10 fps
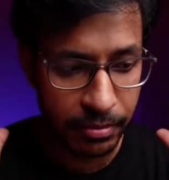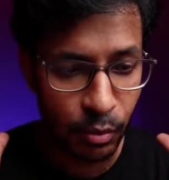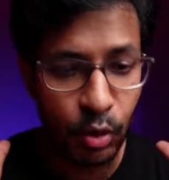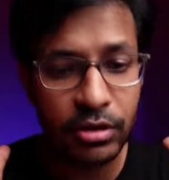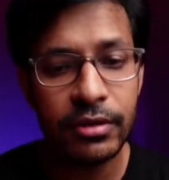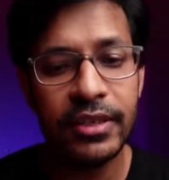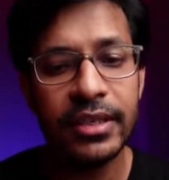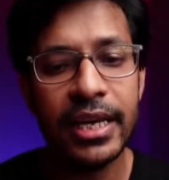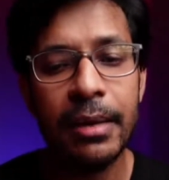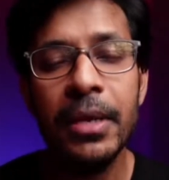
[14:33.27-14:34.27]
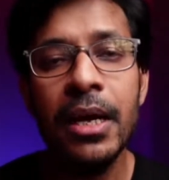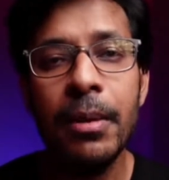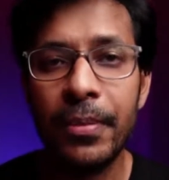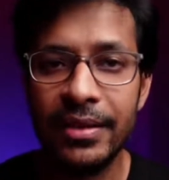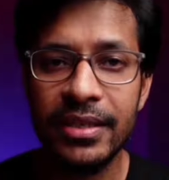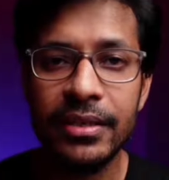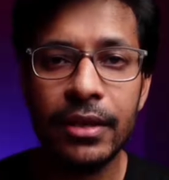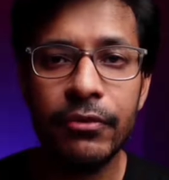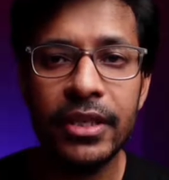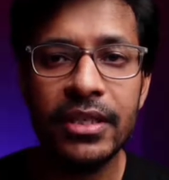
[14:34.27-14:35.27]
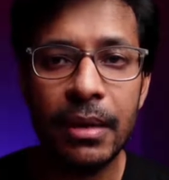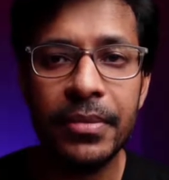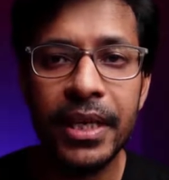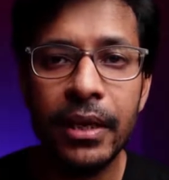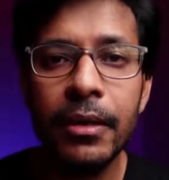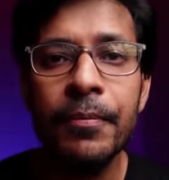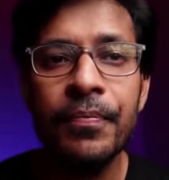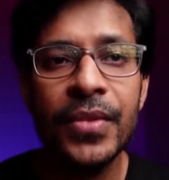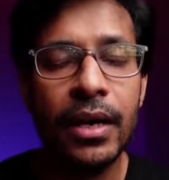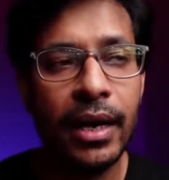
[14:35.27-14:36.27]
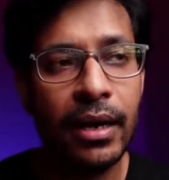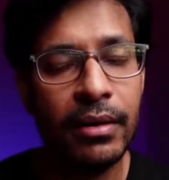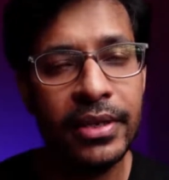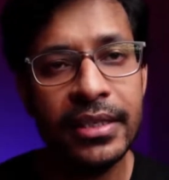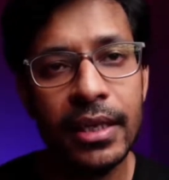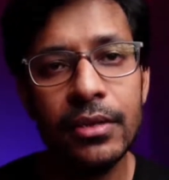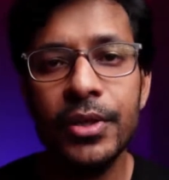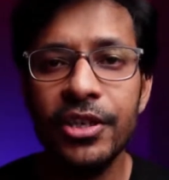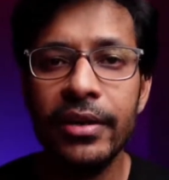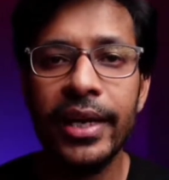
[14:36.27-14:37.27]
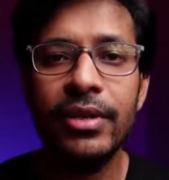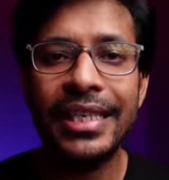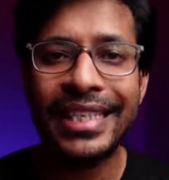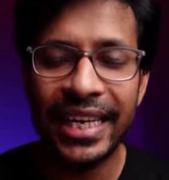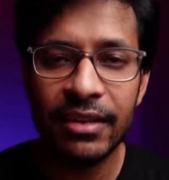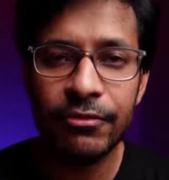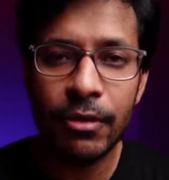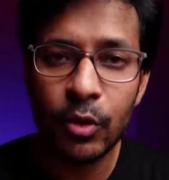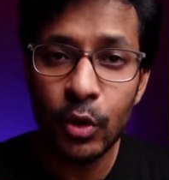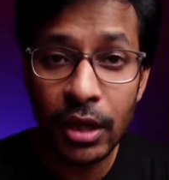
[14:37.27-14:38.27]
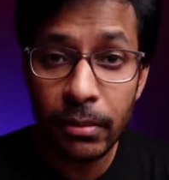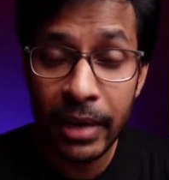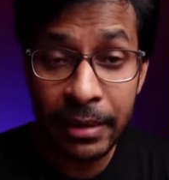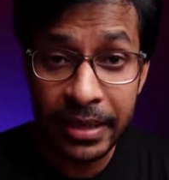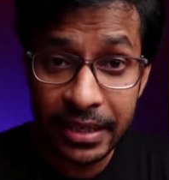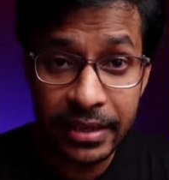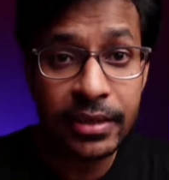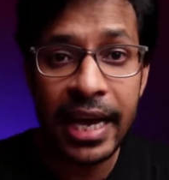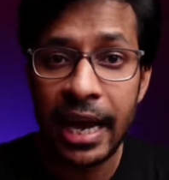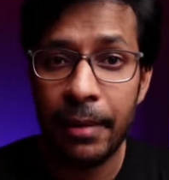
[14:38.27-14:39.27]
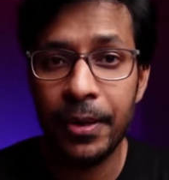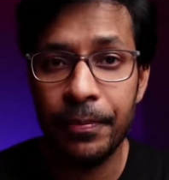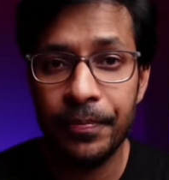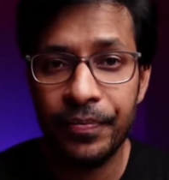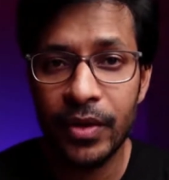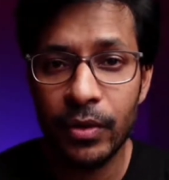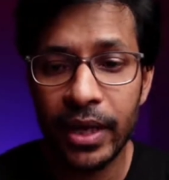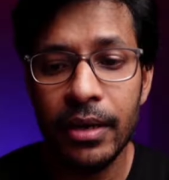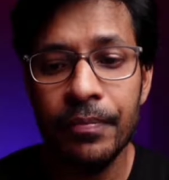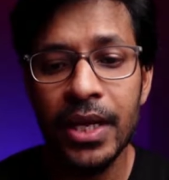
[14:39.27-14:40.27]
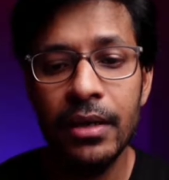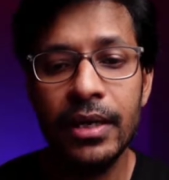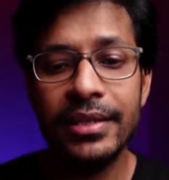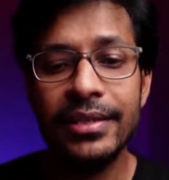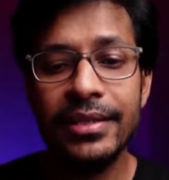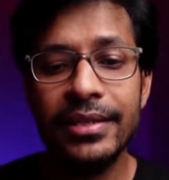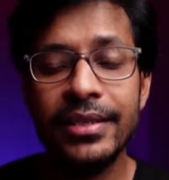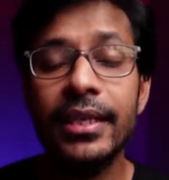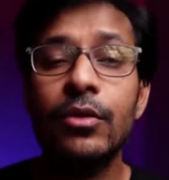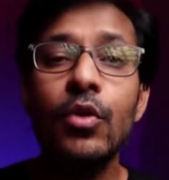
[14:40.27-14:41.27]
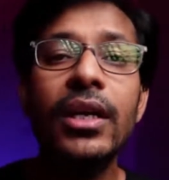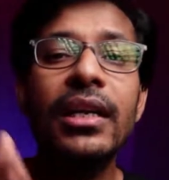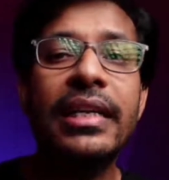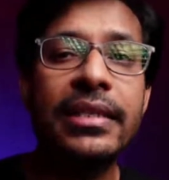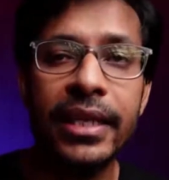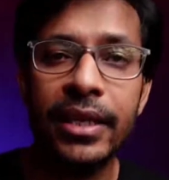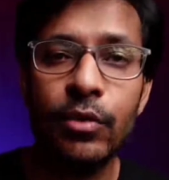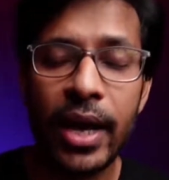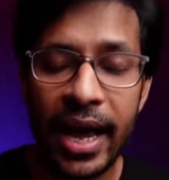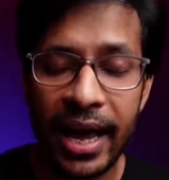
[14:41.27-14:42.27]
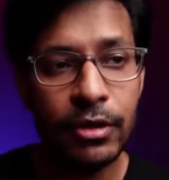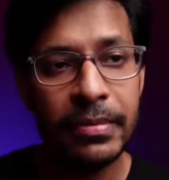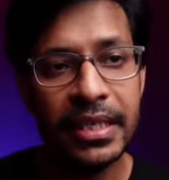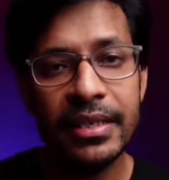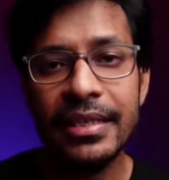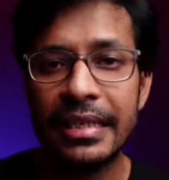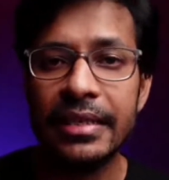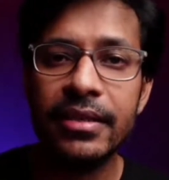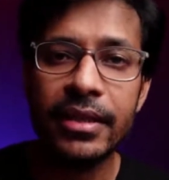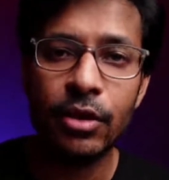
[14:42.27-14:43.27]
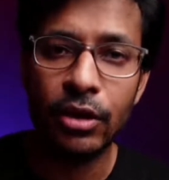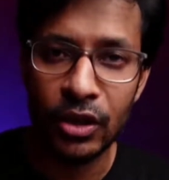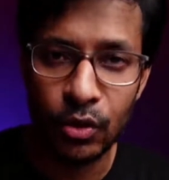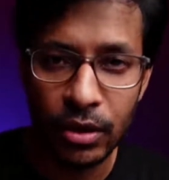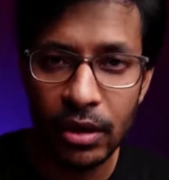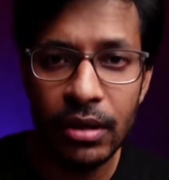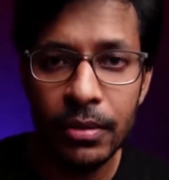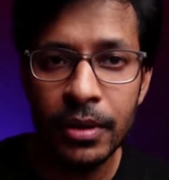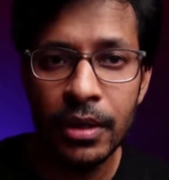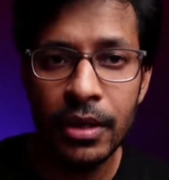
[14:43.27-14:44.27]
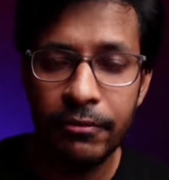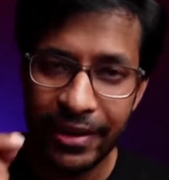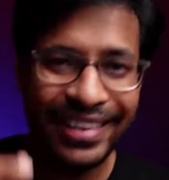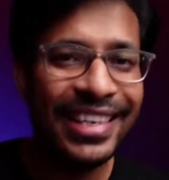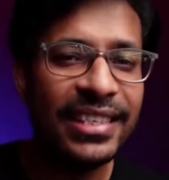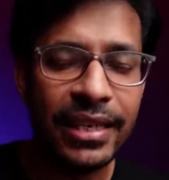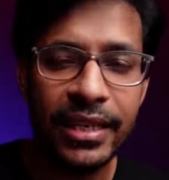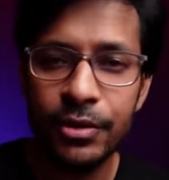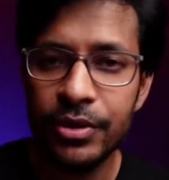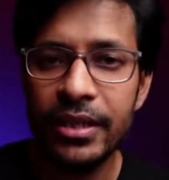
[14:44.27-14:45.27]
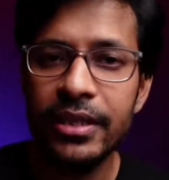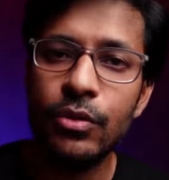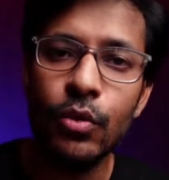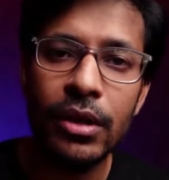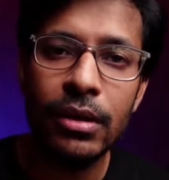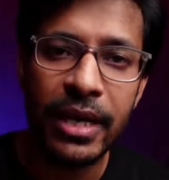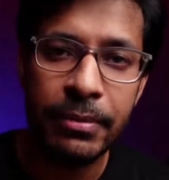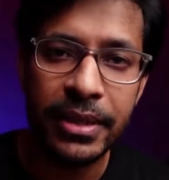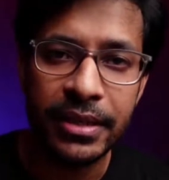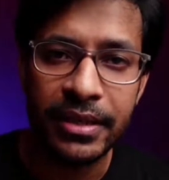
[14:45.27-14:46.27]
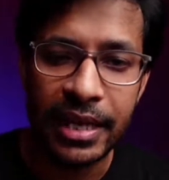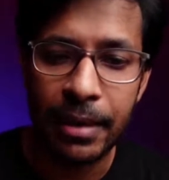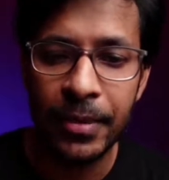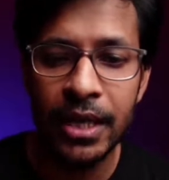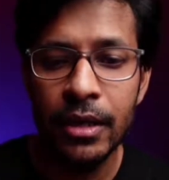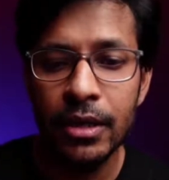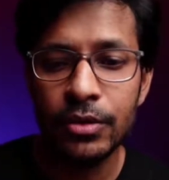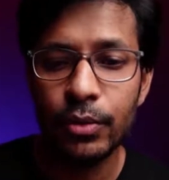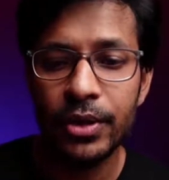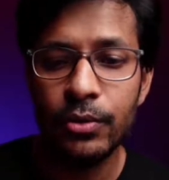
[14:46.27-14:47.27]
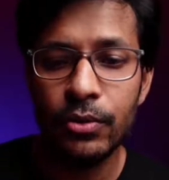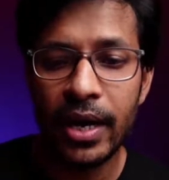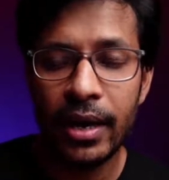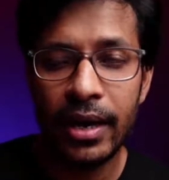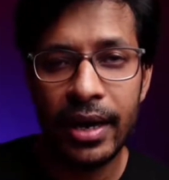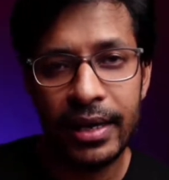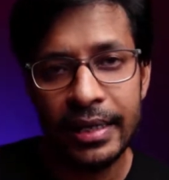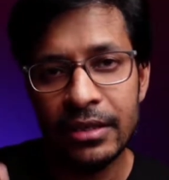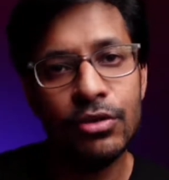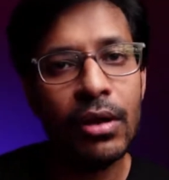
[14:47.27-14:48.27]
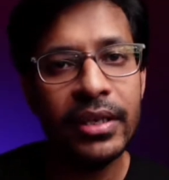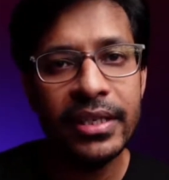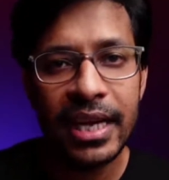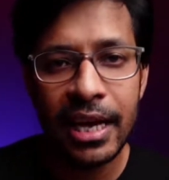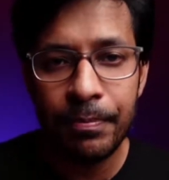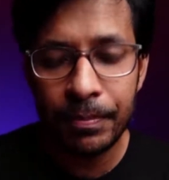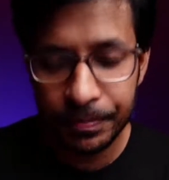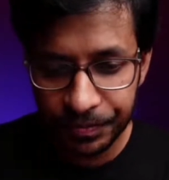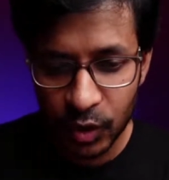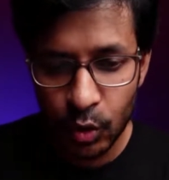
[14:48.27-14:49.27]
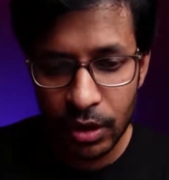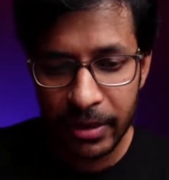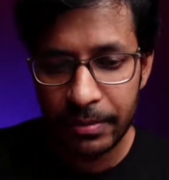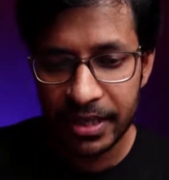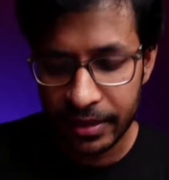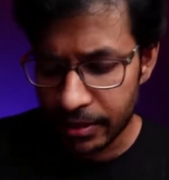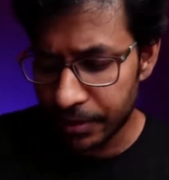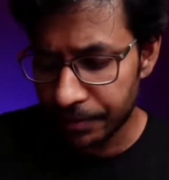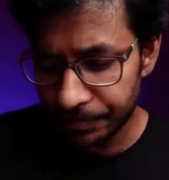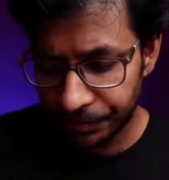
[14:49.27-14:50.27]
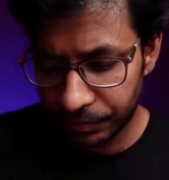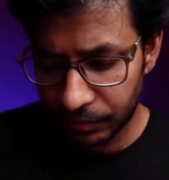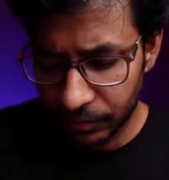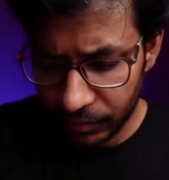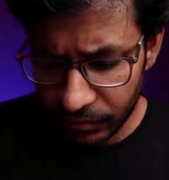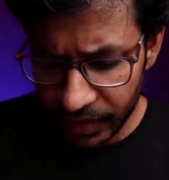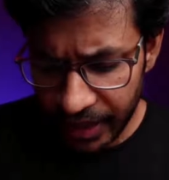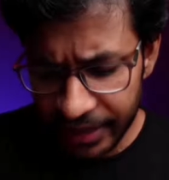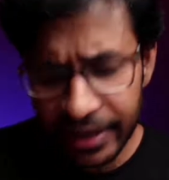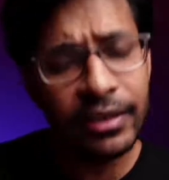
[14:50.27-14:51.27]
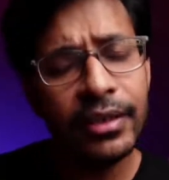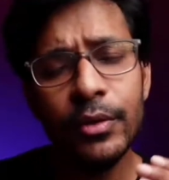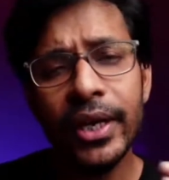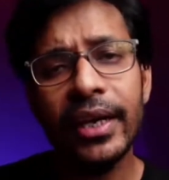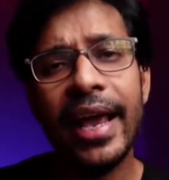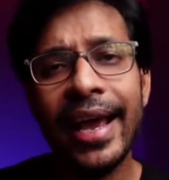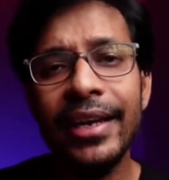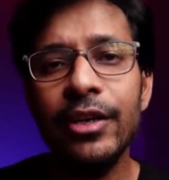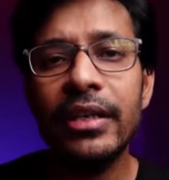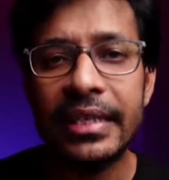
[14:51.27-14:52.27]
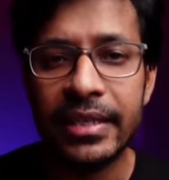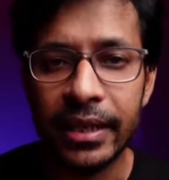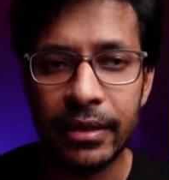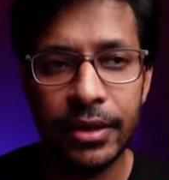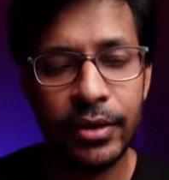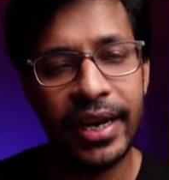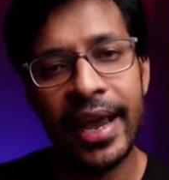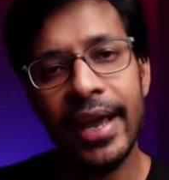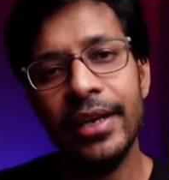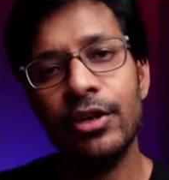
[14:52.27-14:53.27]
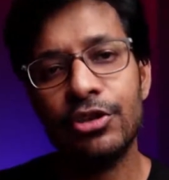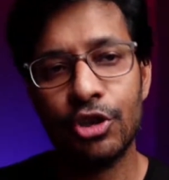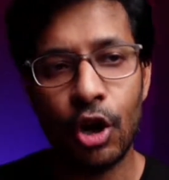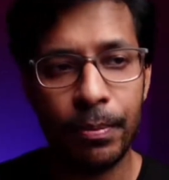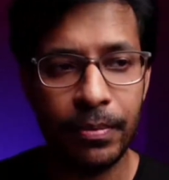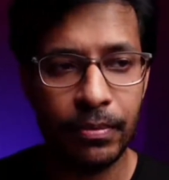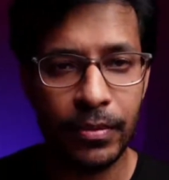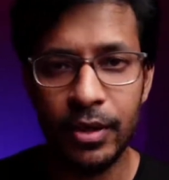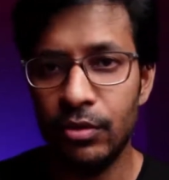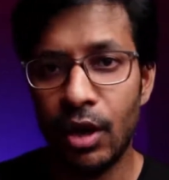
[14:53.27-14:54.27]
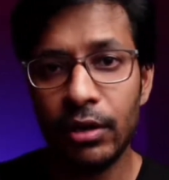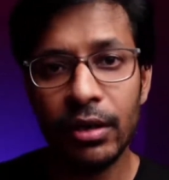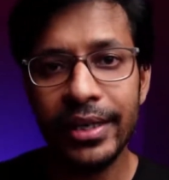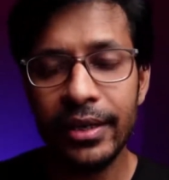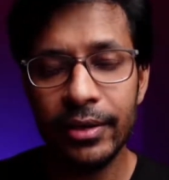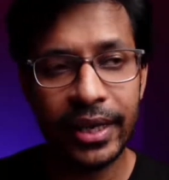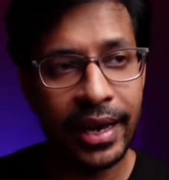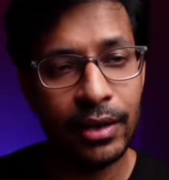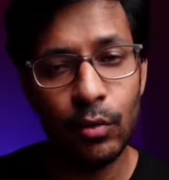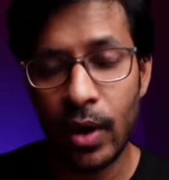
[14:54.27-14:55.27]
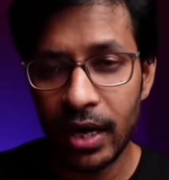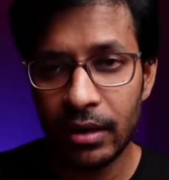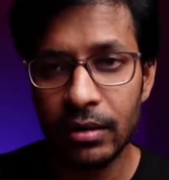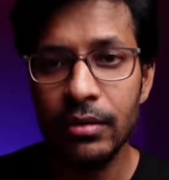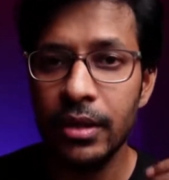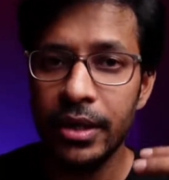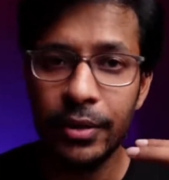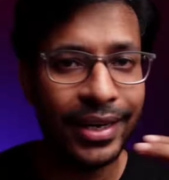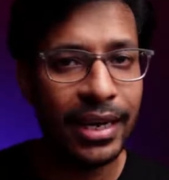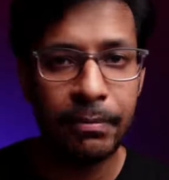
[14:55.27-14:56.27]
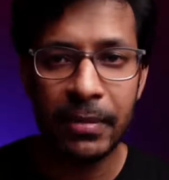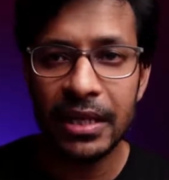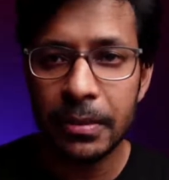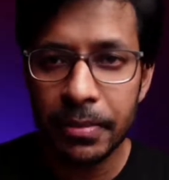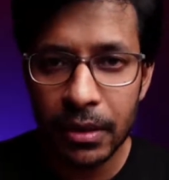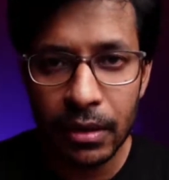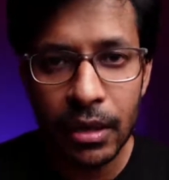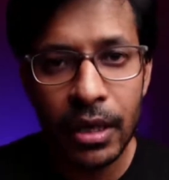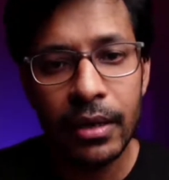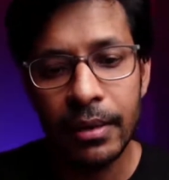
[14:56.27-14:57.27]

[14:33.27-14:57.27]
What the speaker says: most of the time presented with something results which are actually taken from Google My Business app. Okay, it is the Google listing. You have your business listed on Google very easily using this Google My Business app. So you install this app, Google My Business, and then you can add your listing, you can add your shop. You not only you can add one, you can add multiple